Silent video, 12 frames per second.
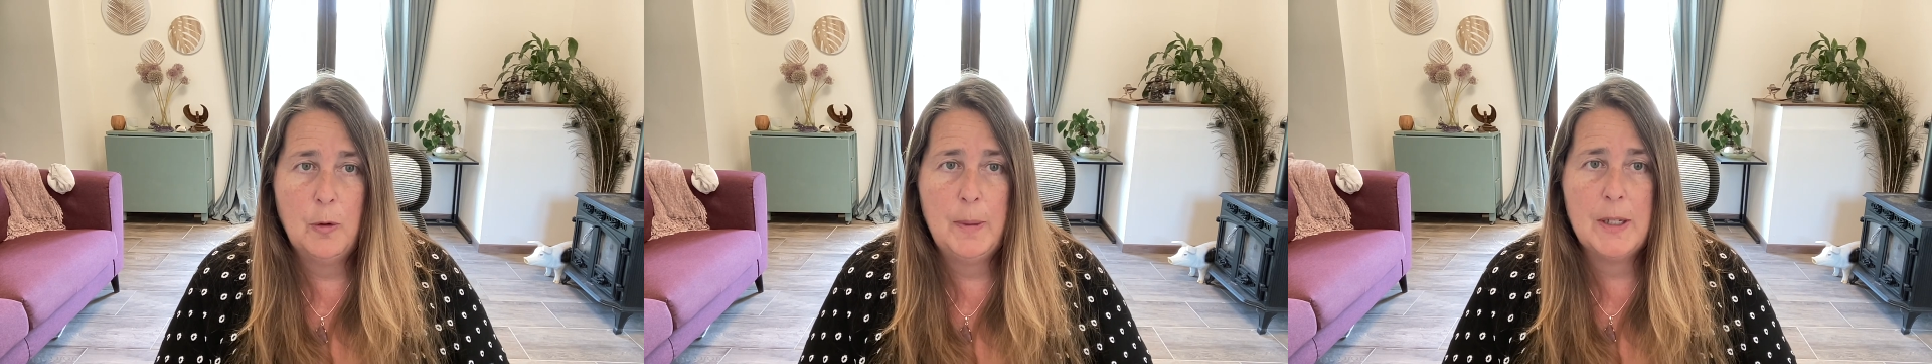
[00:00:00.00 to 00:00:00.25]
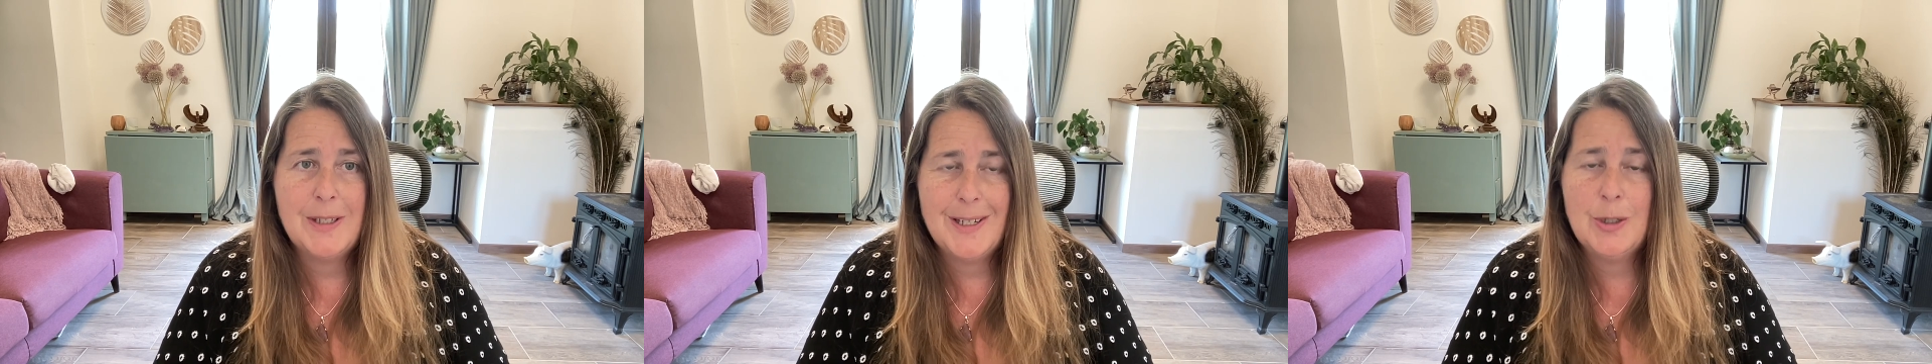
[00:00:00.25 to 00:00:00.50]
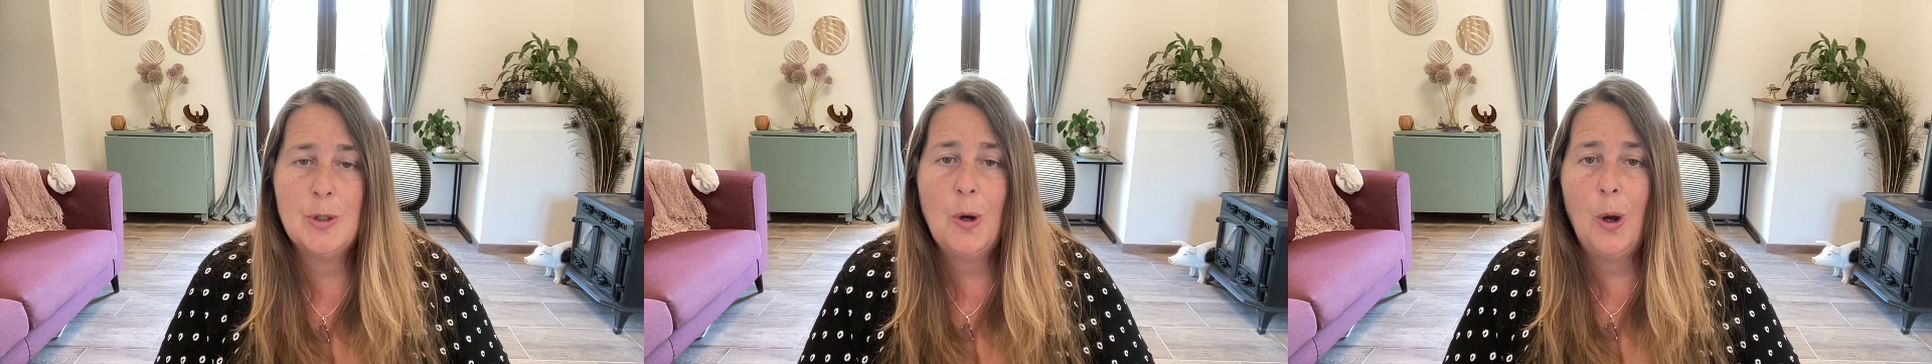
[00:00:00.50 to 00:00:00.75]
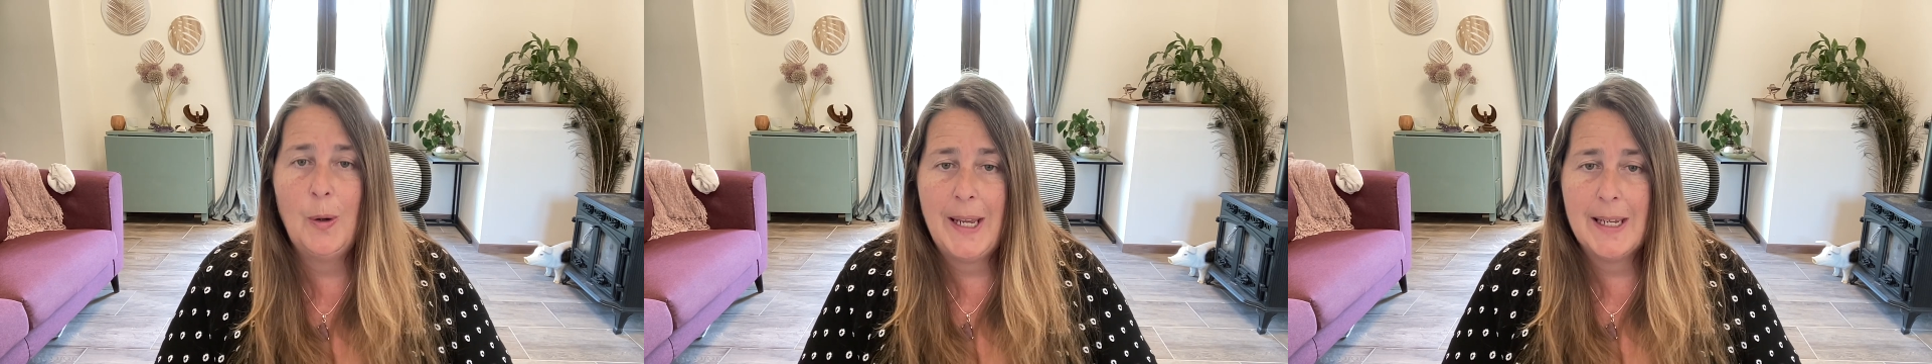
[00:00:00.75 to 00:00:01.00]
because it not
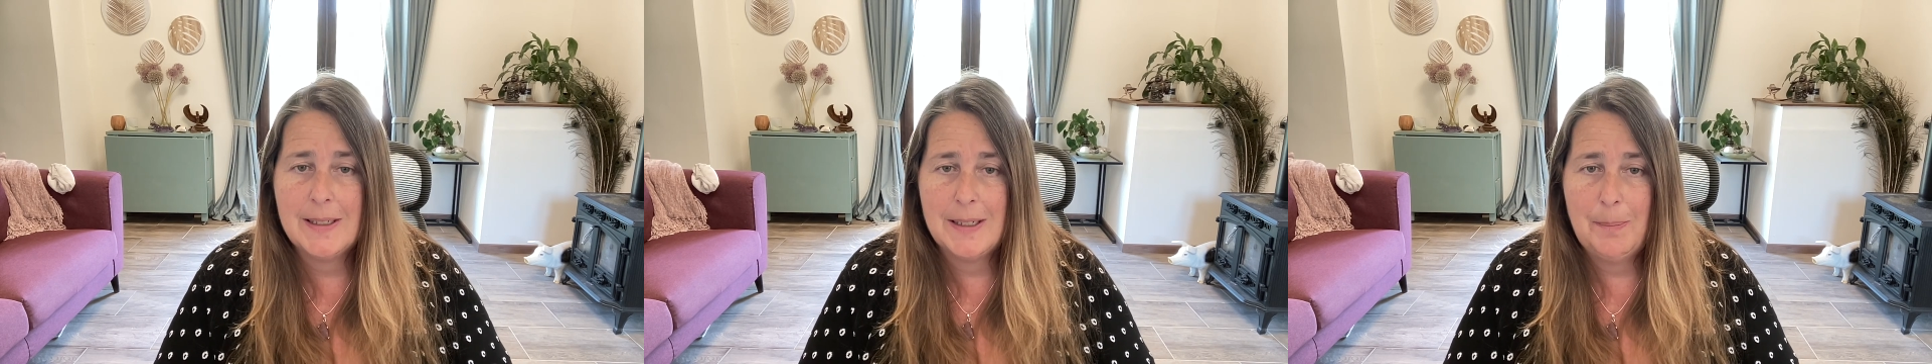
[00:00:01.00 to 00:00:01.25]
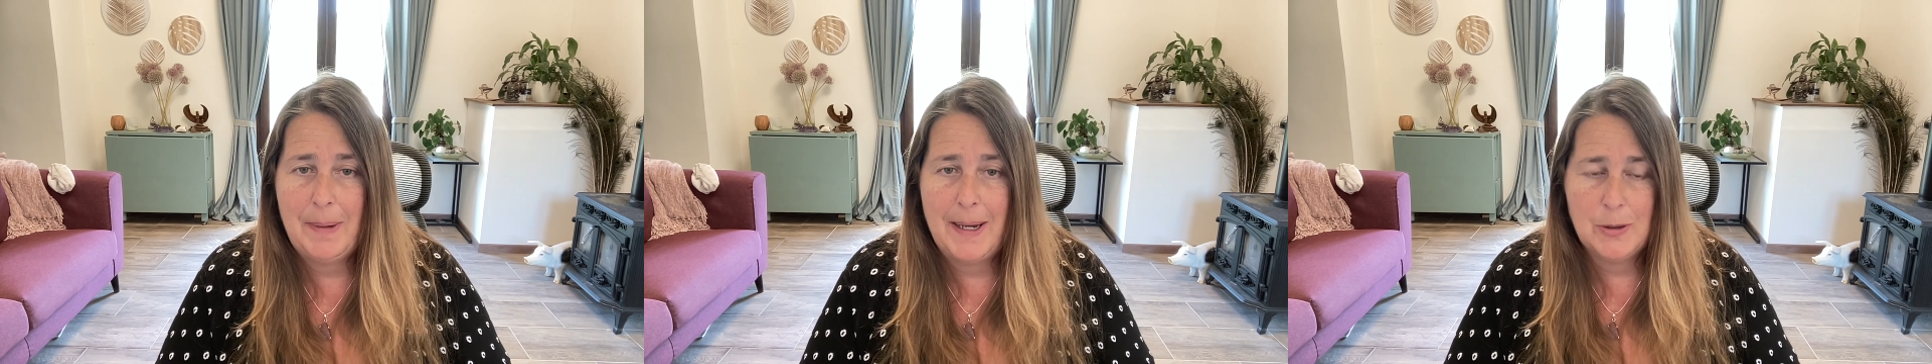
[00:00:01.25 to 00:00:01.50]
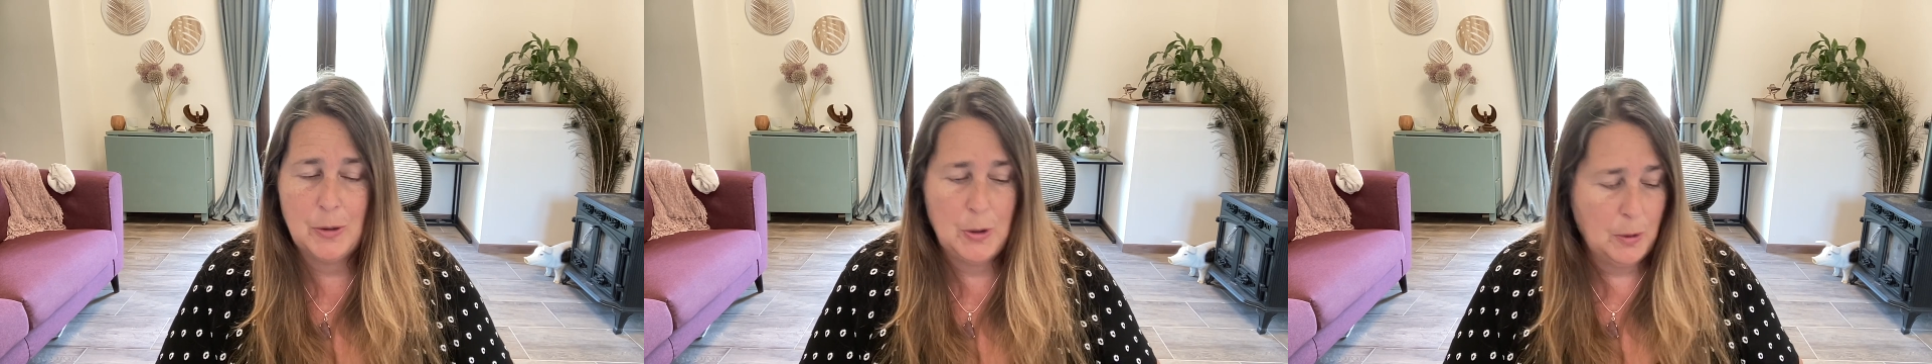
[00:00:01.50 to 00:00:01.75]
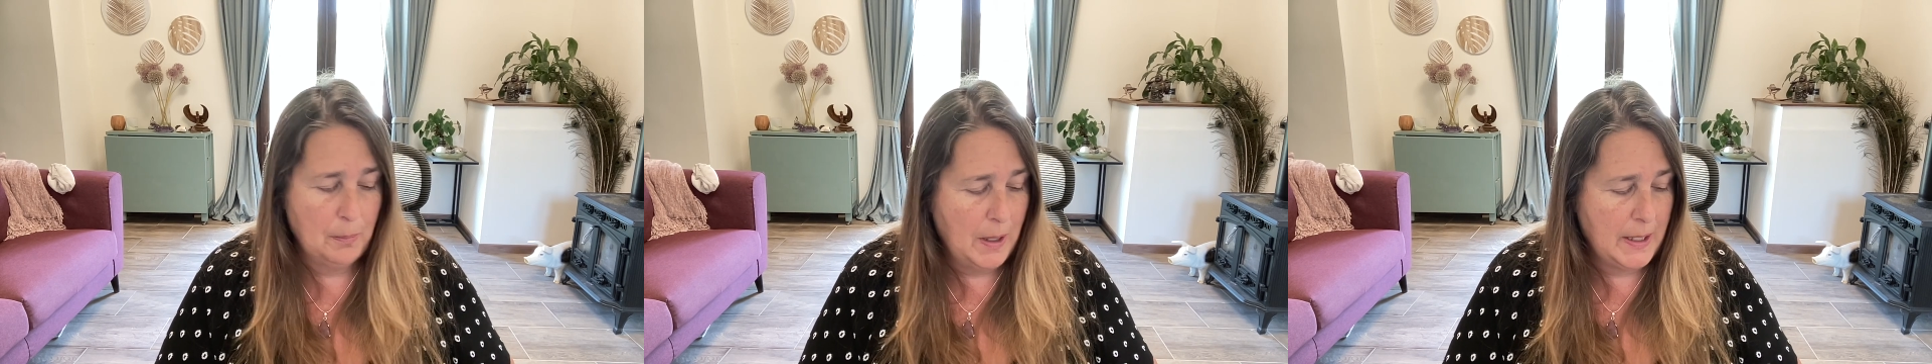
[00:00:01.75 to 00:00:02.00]
only has an impact on
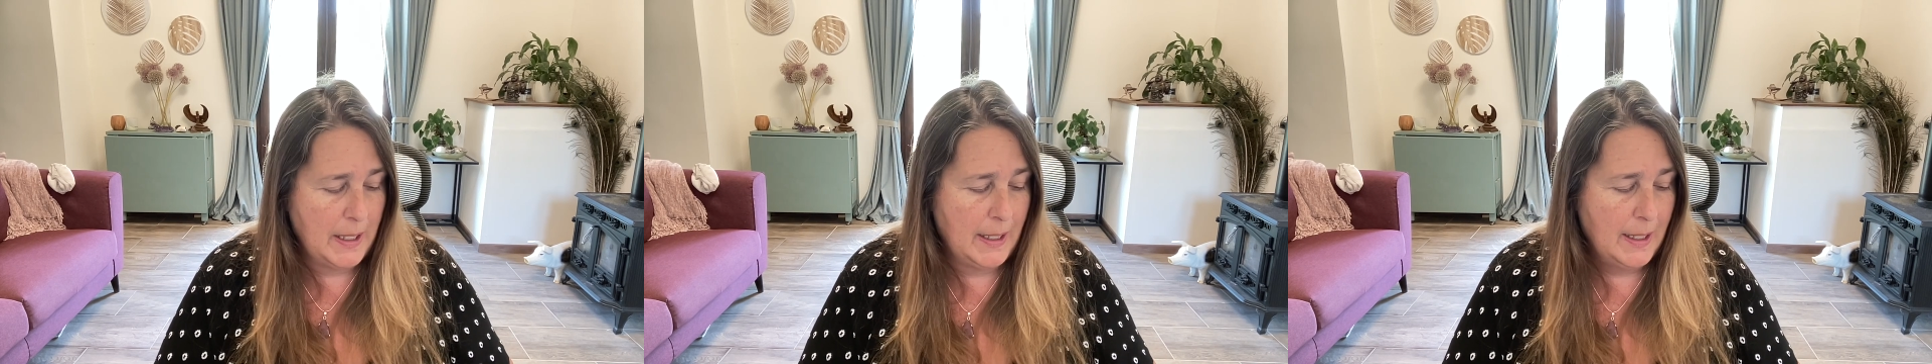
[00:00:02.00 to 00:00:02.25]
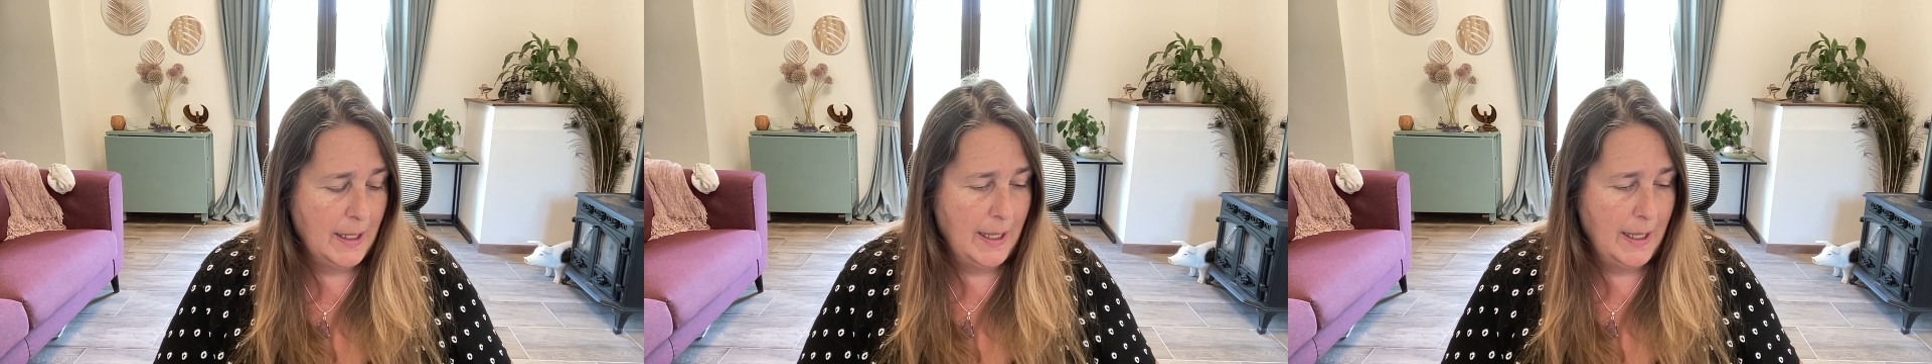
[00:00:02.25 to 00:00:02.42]
your money,